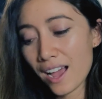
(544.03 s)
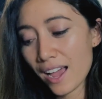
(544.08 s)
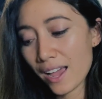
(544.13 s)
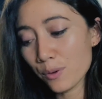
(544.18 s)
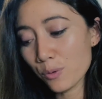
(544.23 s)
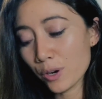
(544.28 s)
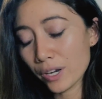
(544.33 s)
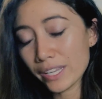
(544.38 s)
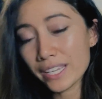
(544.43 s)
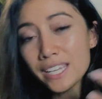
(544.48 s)

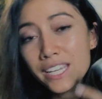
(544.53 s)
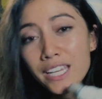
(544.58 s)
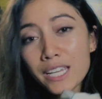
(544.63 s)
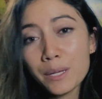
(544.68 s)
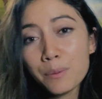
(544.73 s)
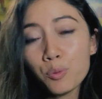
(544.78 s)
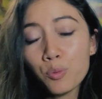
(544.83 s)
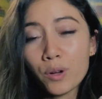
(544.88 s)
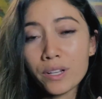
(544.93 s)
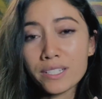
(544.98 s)
I wanna
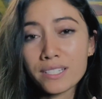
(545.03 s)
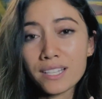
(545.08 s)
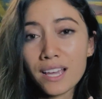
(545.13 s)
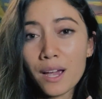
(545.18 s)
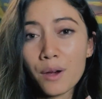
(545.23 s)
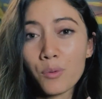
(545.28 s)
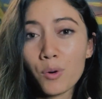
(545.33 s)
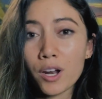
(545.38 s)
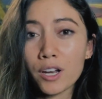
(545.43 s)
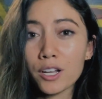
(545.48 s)
keep, ones
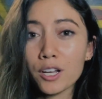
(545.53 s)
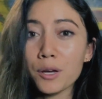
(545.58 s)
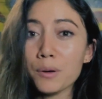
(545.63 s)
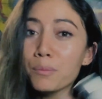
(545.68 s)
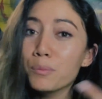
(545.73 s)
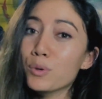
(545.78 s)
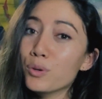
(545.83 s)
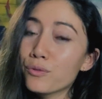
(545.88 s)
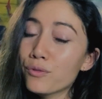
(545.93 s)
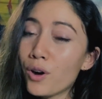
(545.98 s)
that I wanna
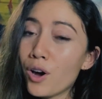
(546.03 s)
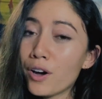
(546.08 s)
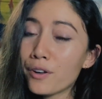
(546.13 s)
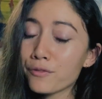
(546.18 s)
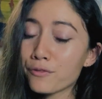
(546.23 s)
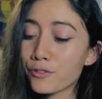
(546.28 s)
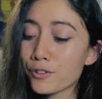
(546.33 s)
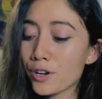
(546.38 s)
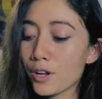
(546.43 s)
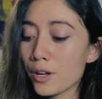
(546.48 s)
move
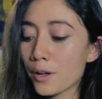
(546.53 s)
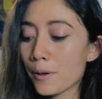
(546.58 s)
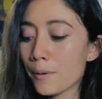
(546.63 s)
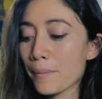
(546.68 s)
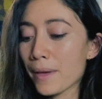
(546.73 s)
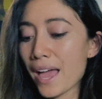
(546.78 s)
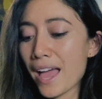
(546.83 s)
on from.